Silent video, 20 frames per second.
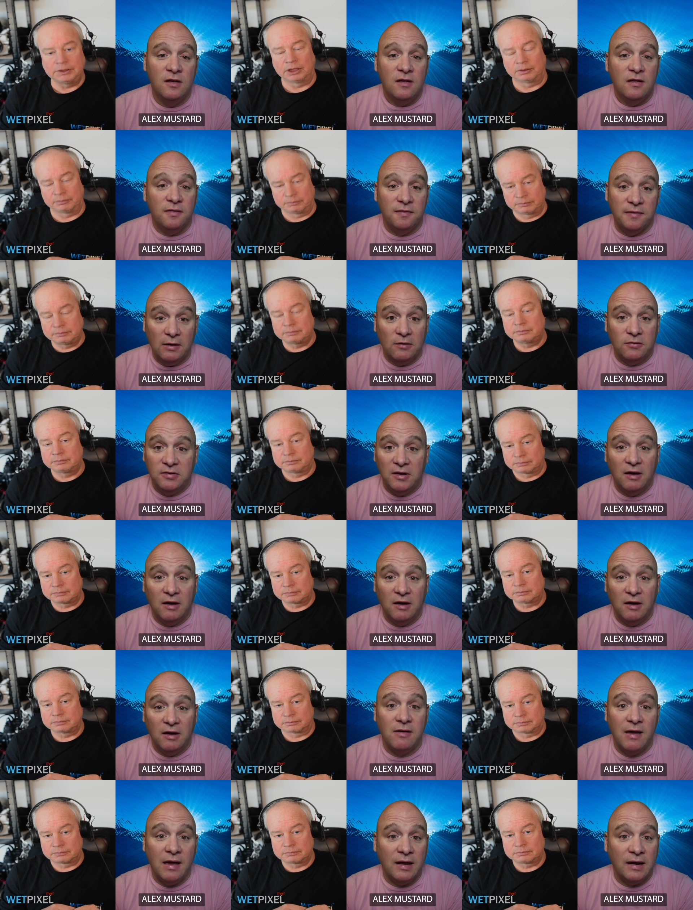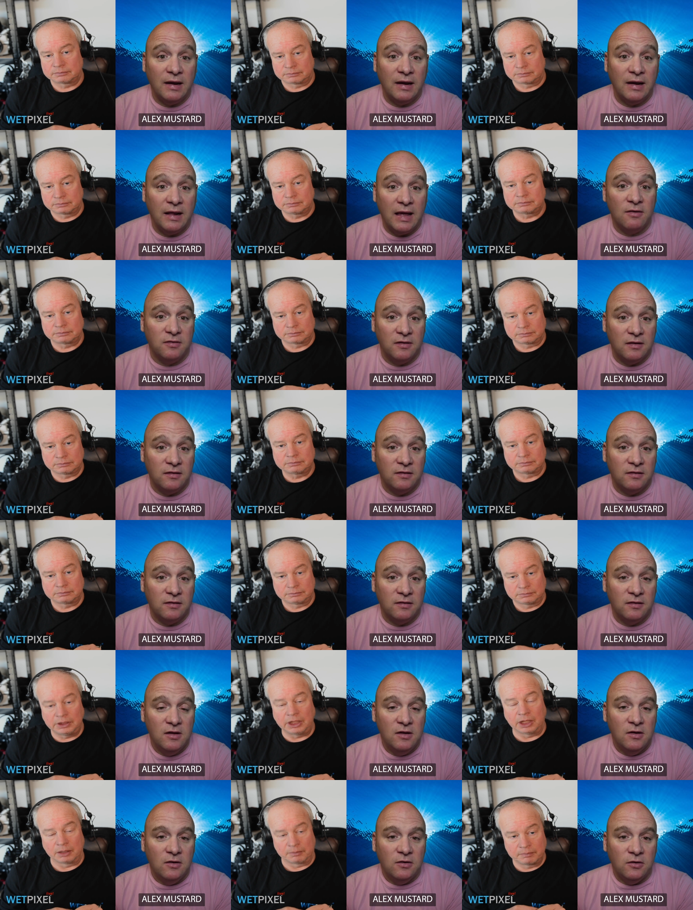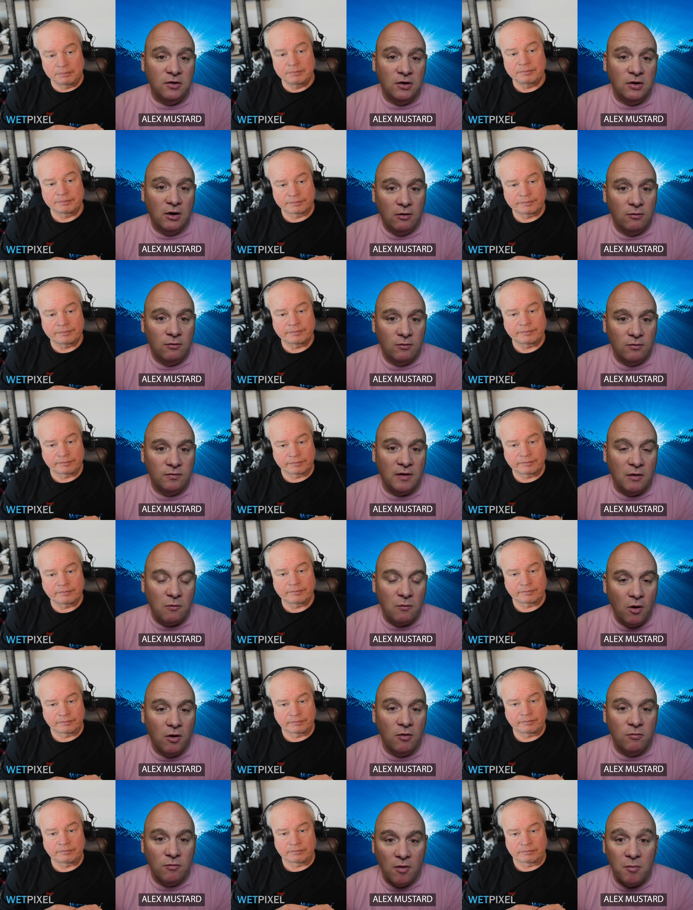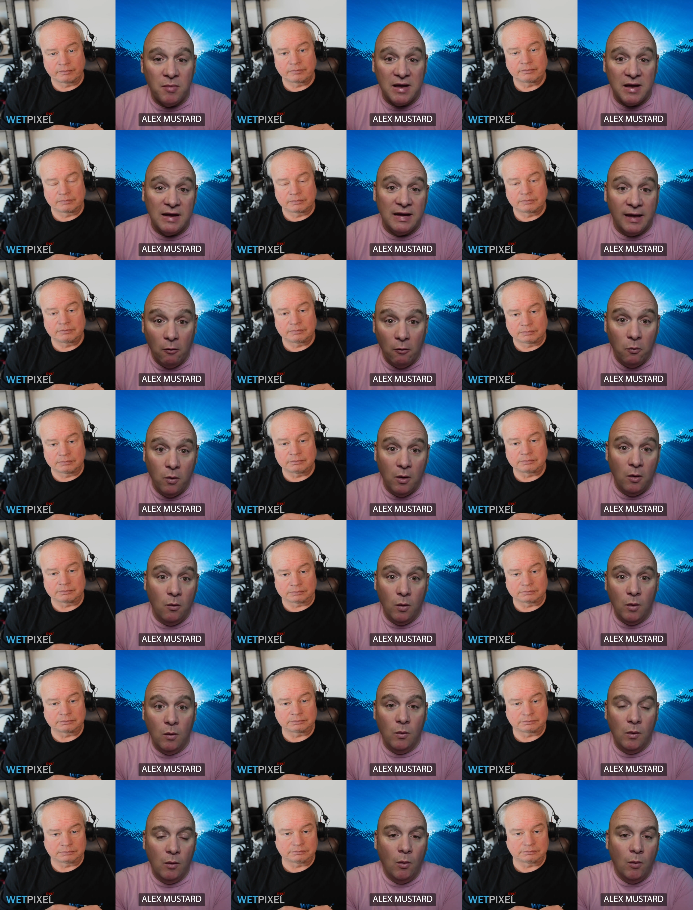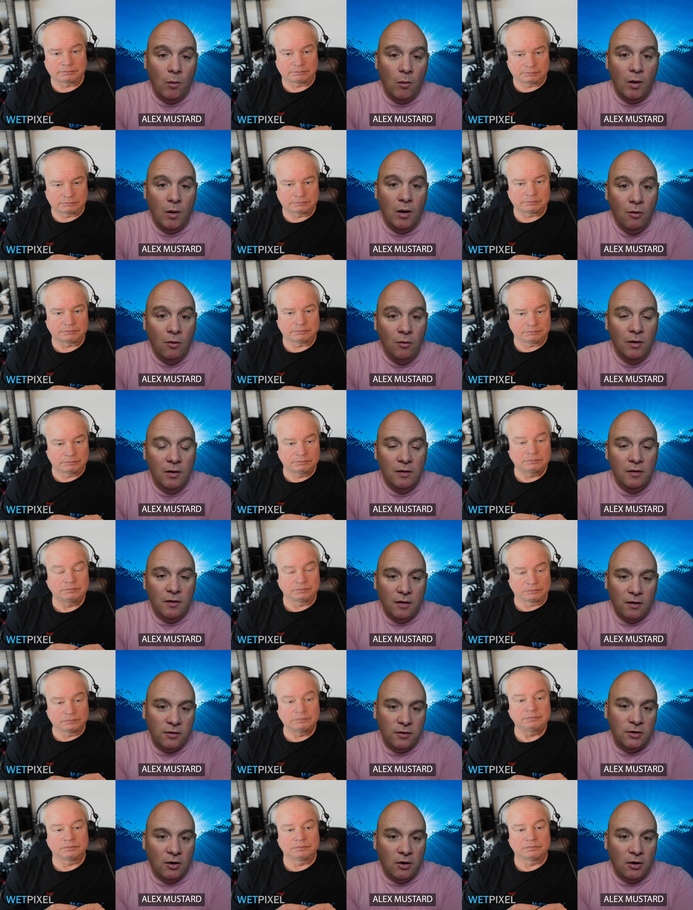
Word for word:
Speaker 1: they'll tell you how to house it. You know, they won't go, whoa, whoa, whoa, whoa. You know,